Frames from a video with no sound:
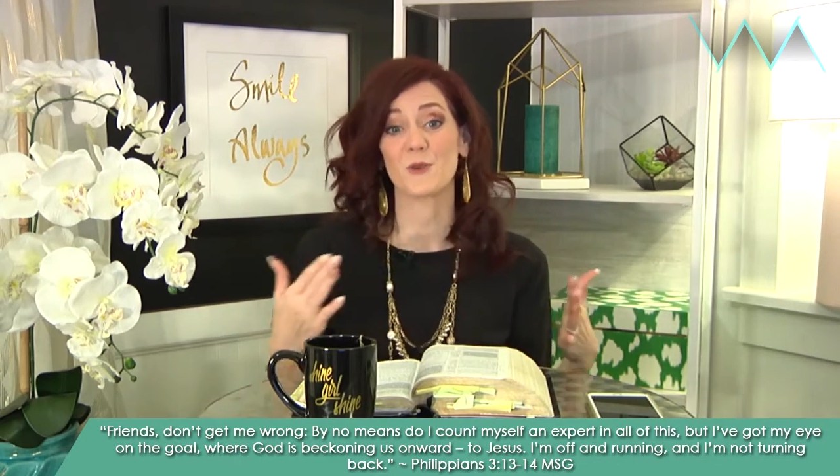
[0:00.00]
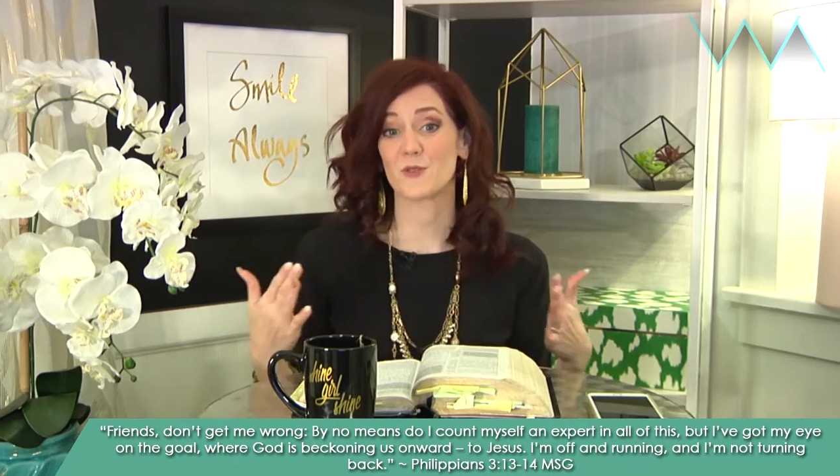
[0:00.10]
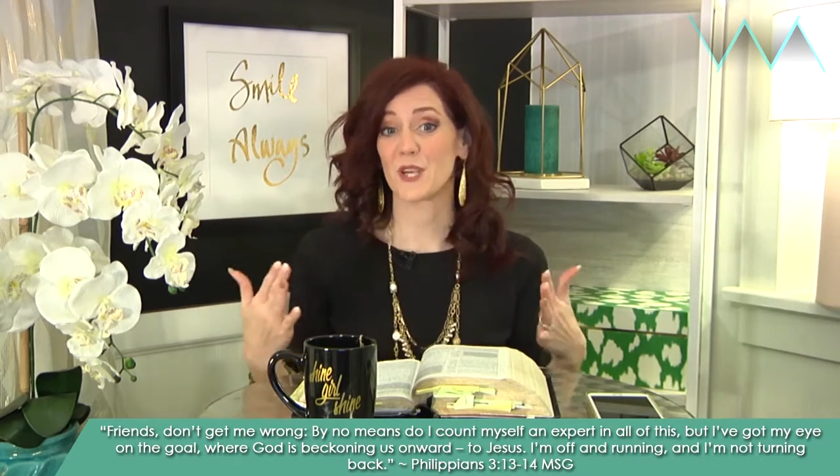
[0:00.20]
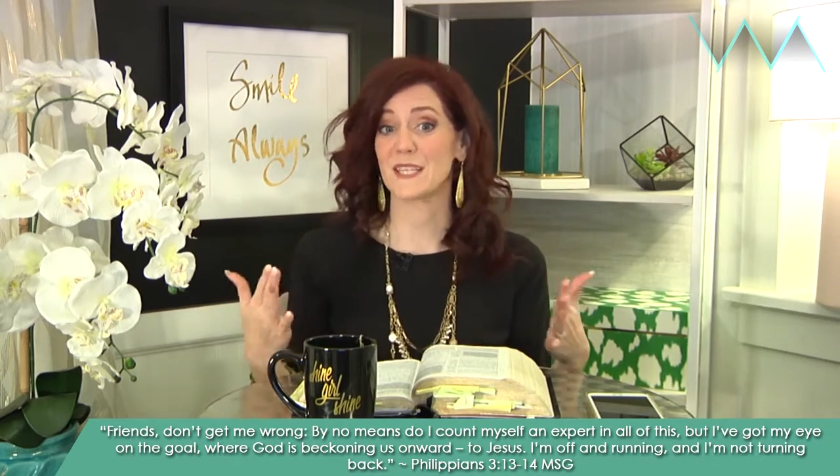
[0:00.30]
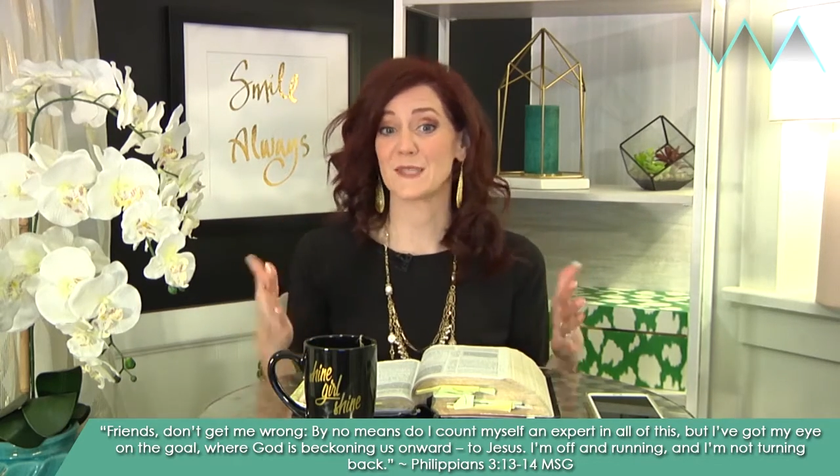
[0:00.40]
road
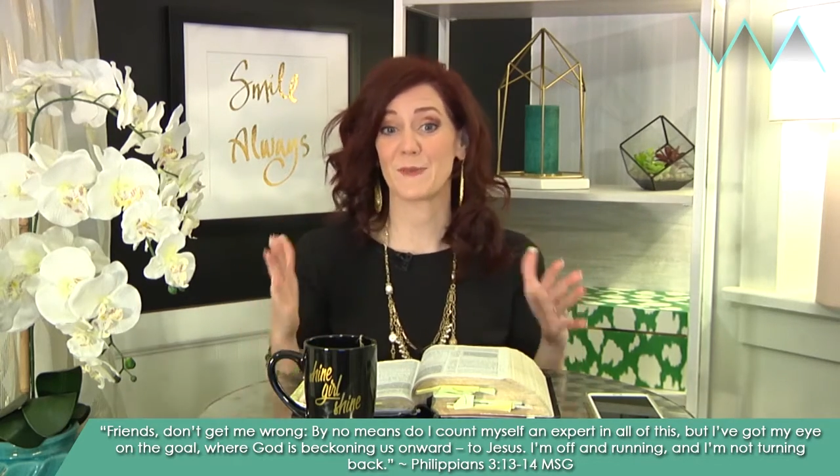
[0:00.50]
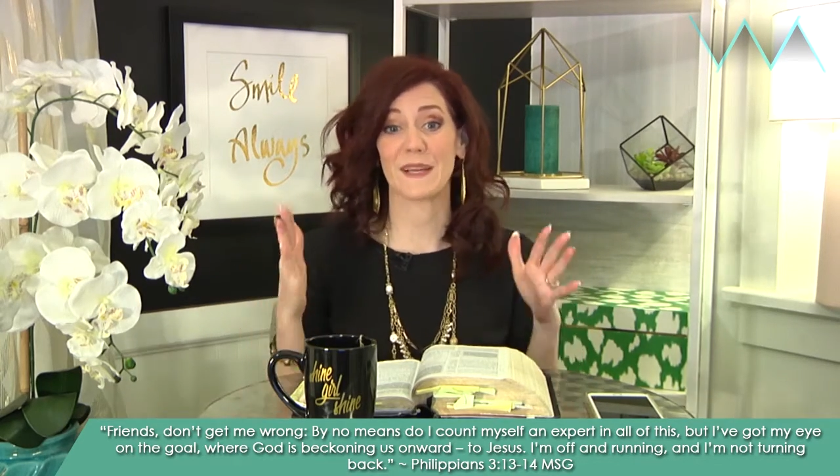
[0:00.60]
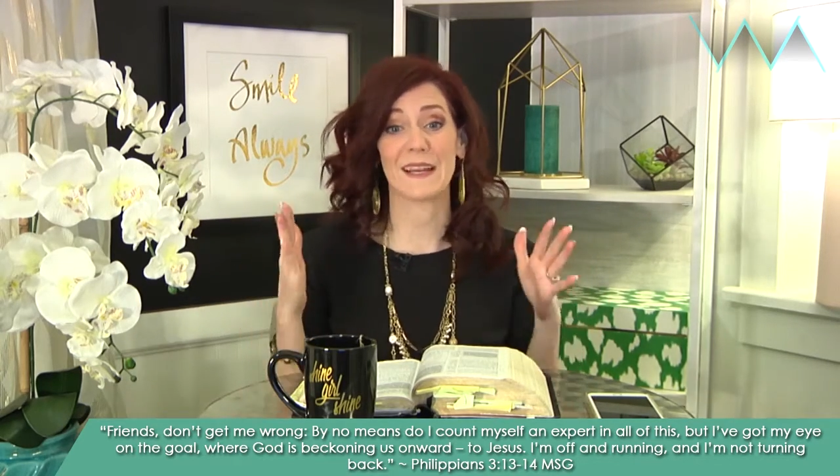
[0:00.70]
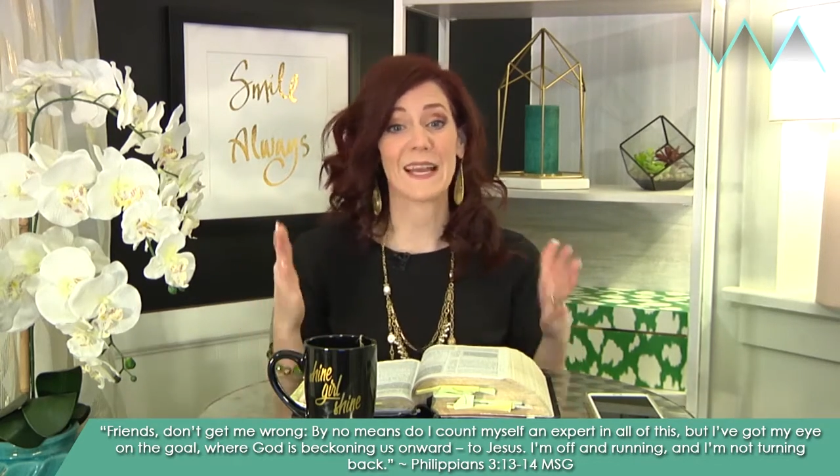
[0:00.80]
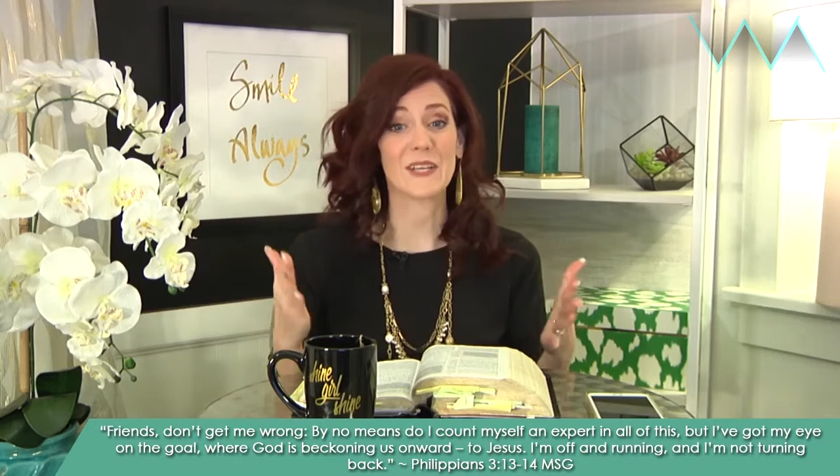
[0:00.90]
chase by
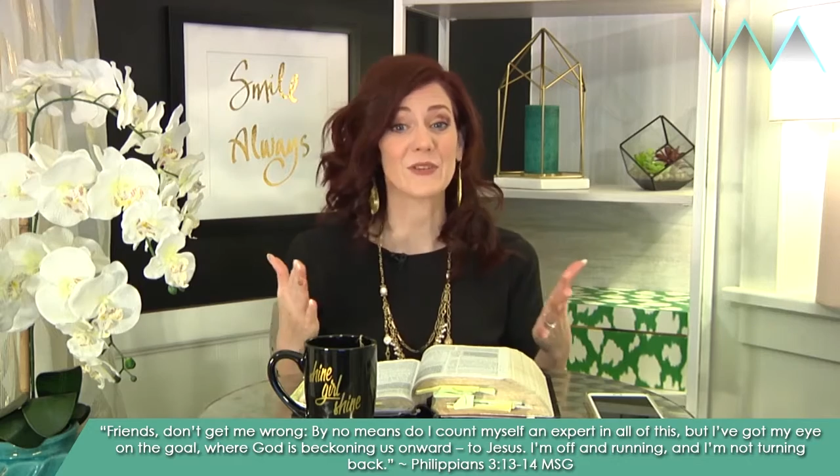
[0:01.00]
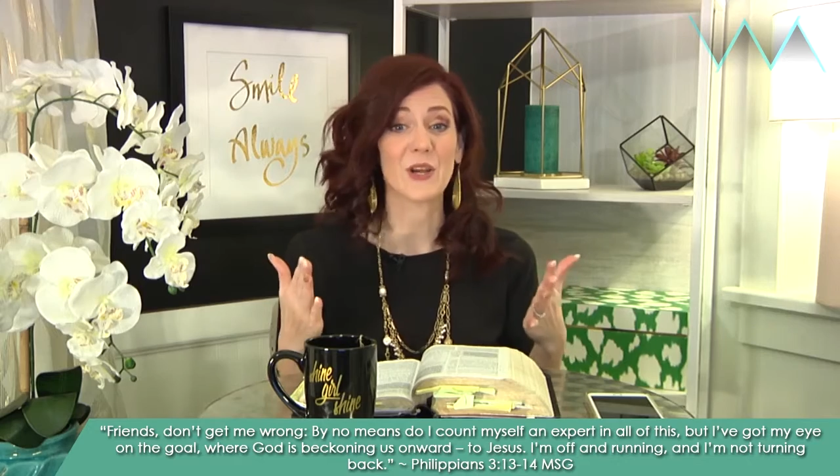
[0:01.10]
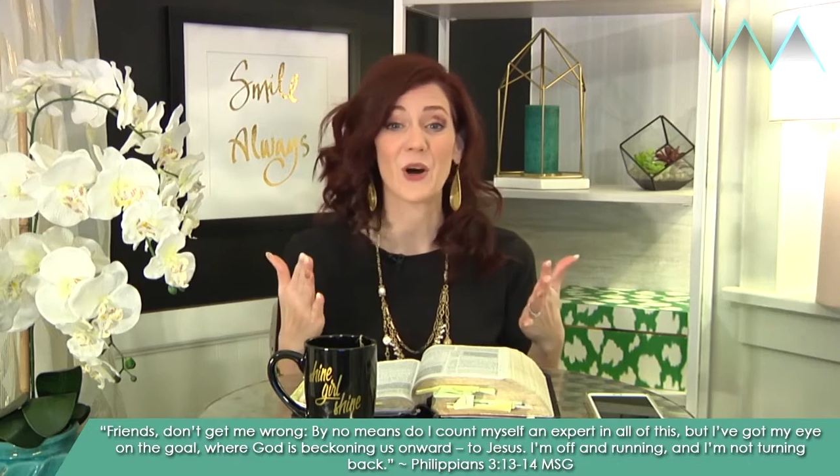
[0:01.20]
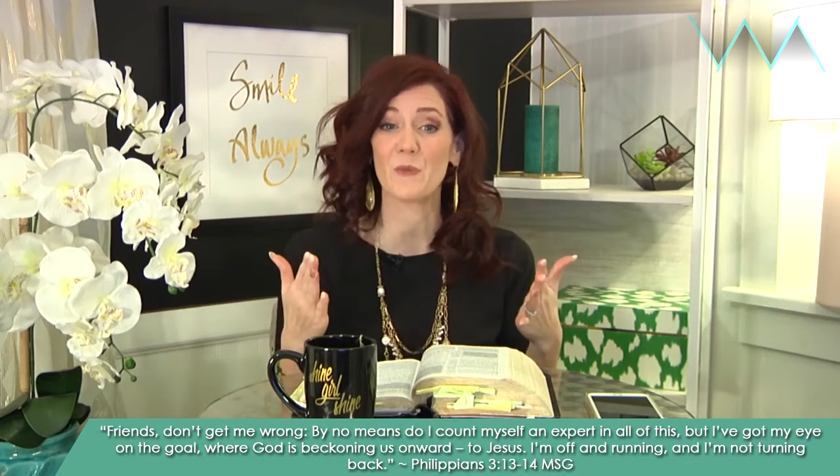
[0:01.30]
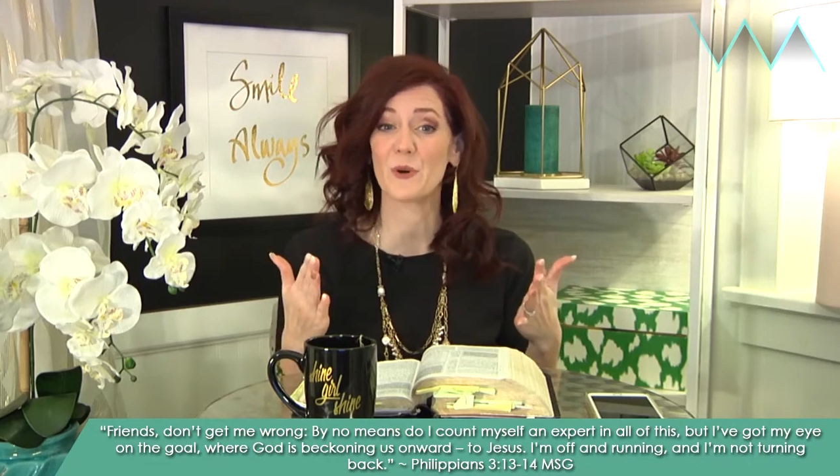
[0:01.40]
an
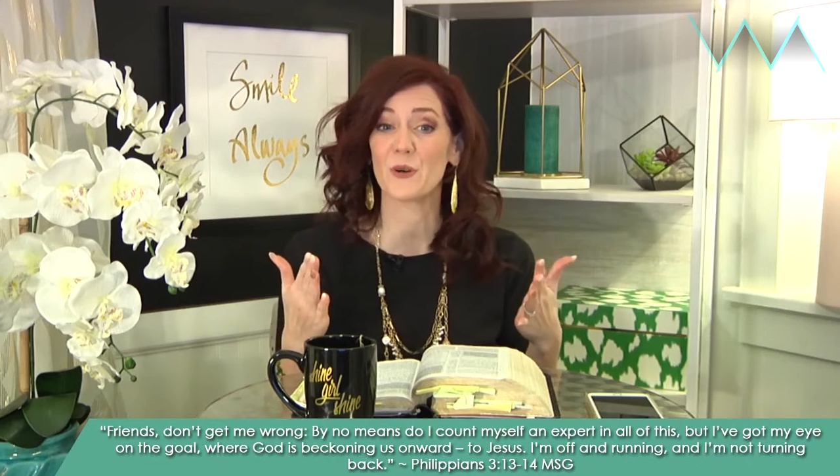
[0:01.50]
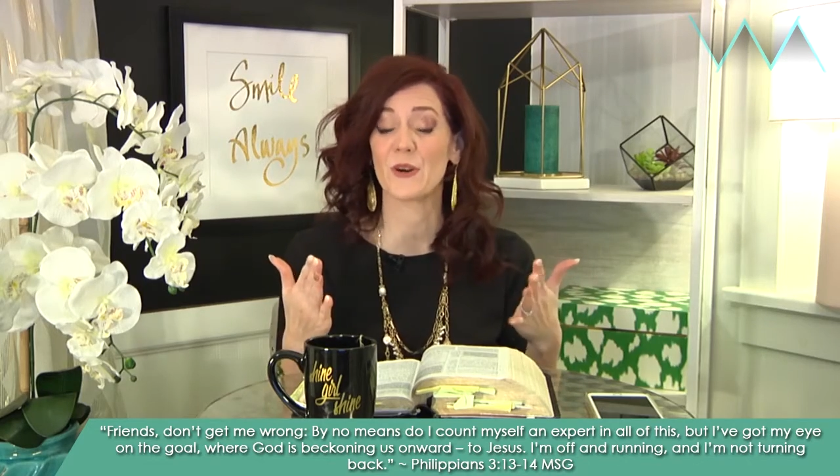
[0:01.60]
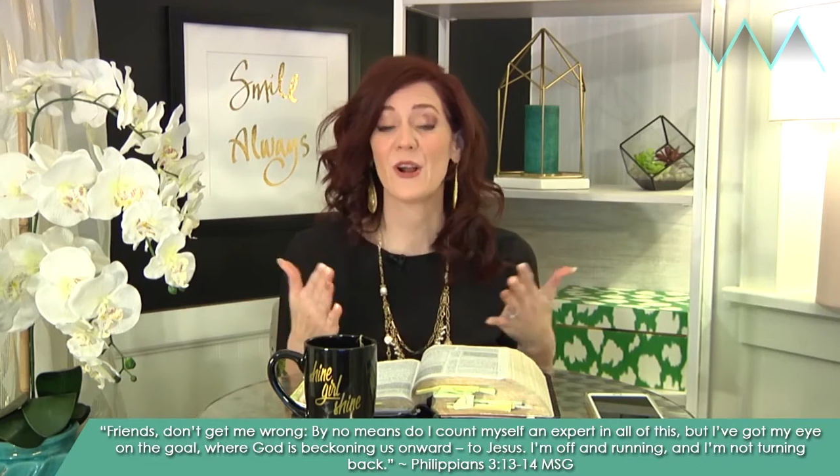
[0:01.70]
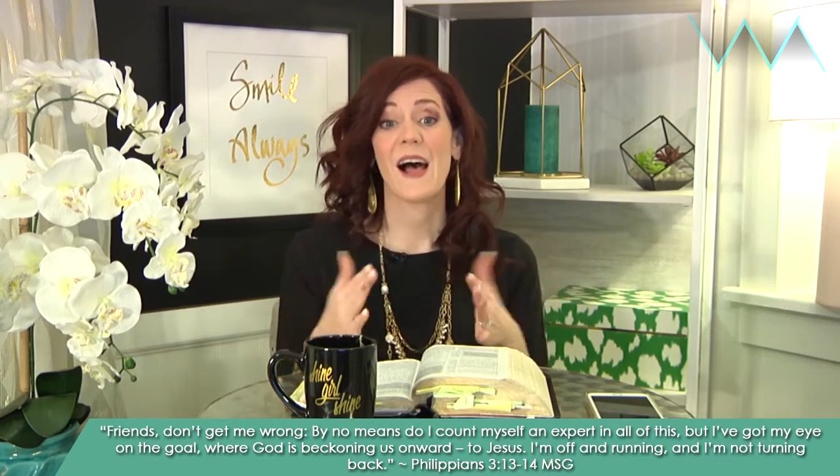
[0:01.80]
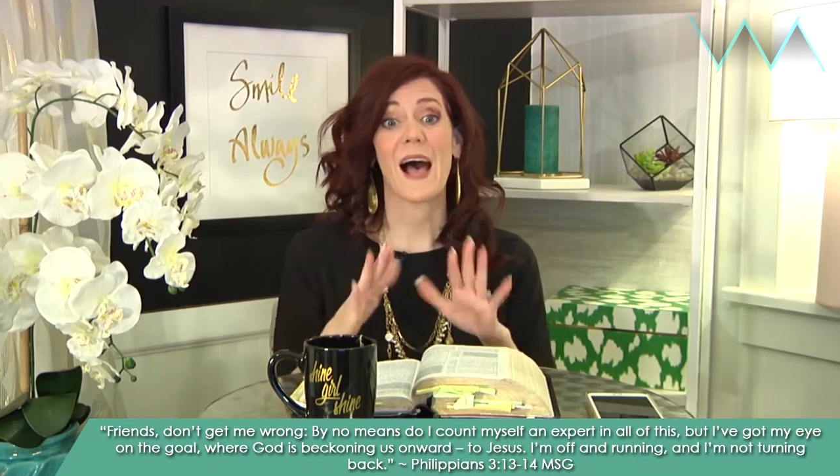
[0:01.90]
angry
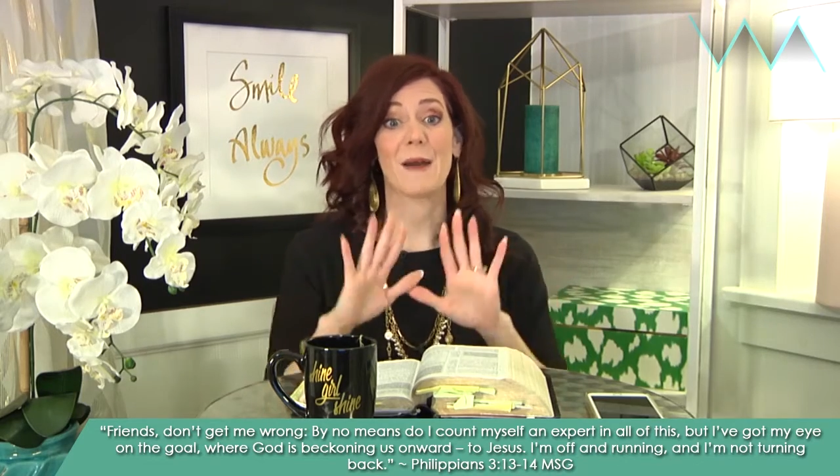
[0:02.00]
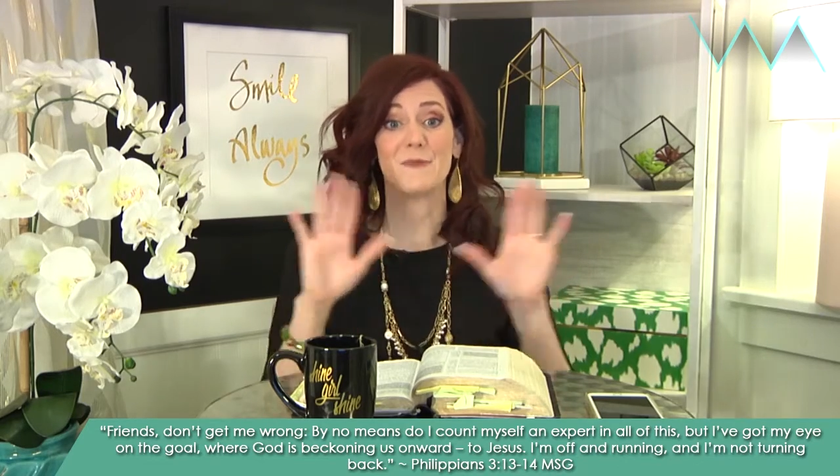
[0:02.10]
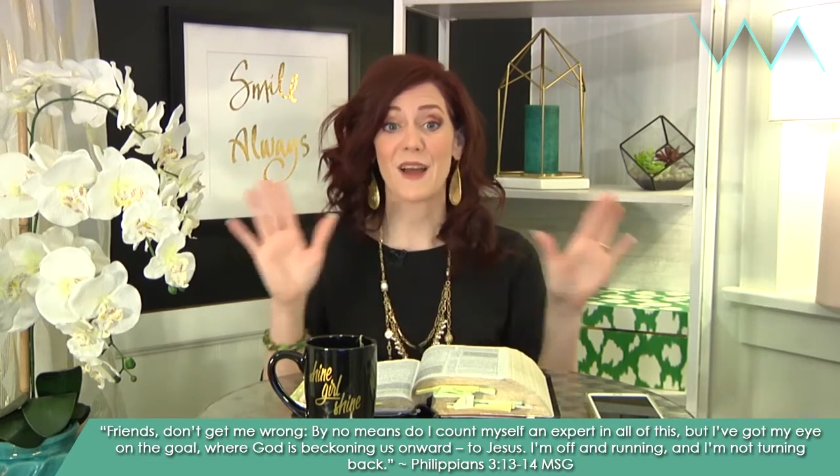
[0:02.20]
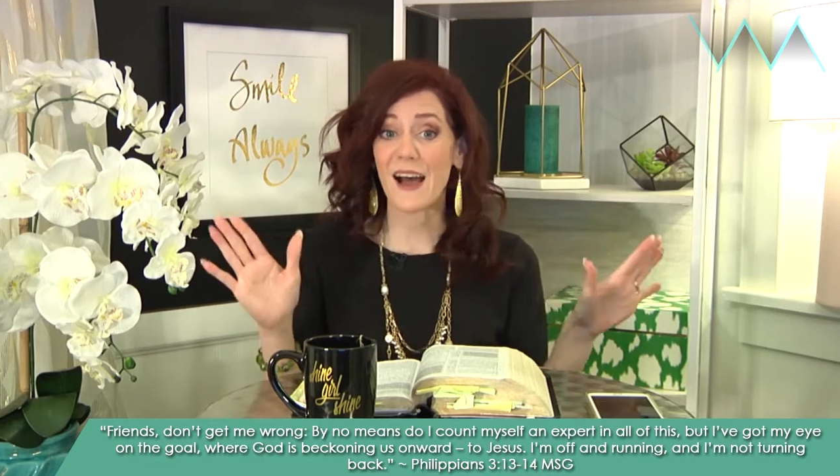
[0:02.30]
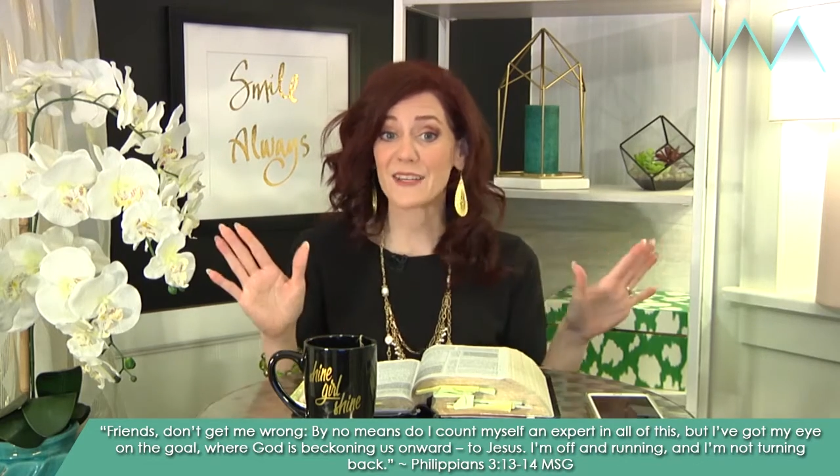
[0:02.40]
homeowner.
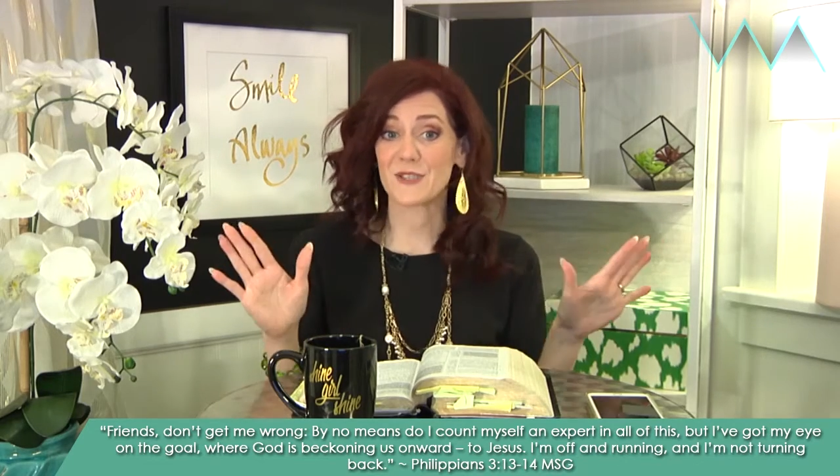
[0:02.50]
I'm not